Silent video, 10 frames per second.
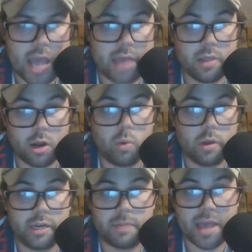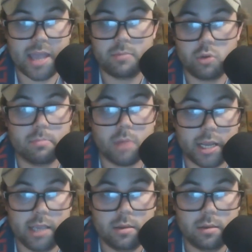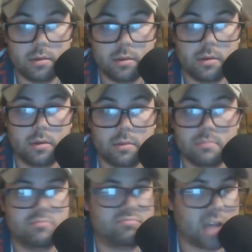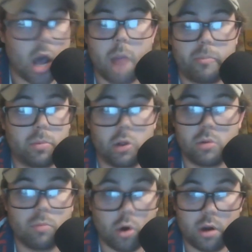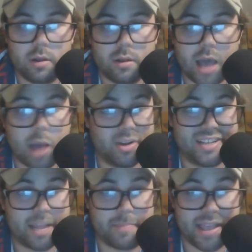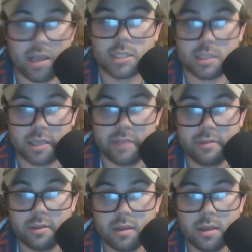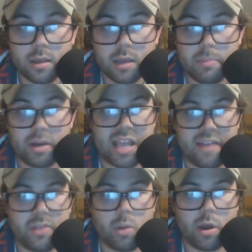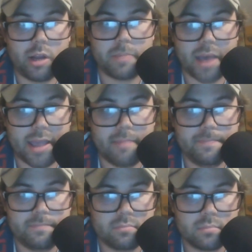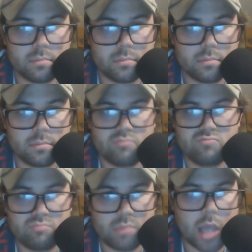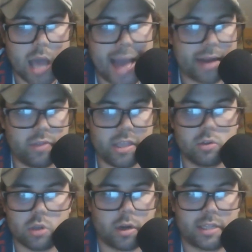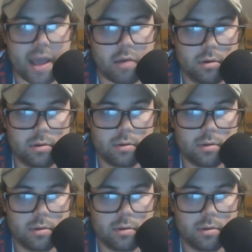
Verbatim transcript: and they're willing to pay him good money, comparable or more, I wouldn't take a pay cut to leave. But if they're willing to pay him, I don't think you turn it down.